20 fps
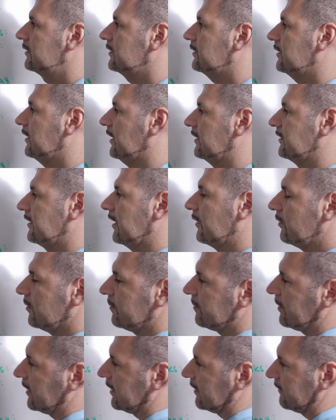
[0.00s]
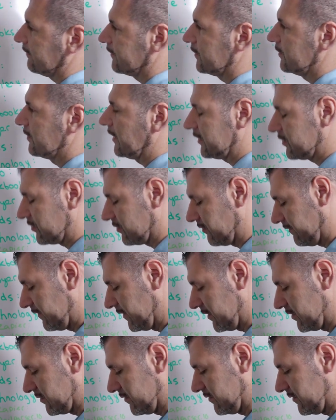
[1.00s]
Okay, now we pay a few extra
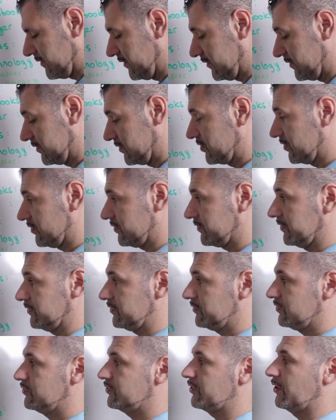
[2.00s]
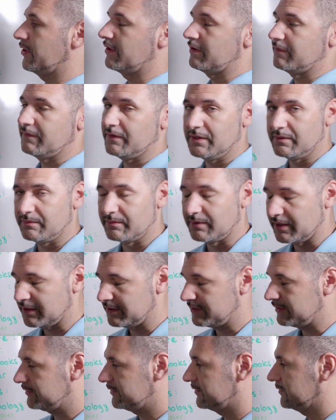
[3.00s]
features. This is just the start of it,
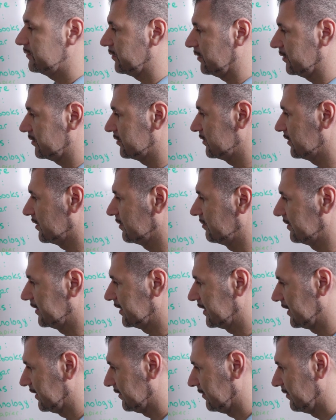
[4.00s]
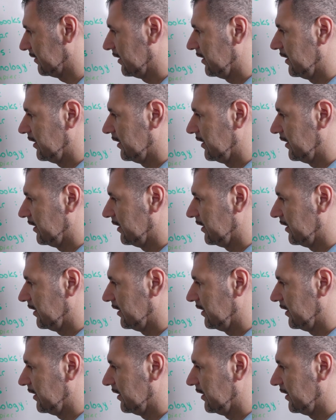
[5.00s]
right? This is where you can begin.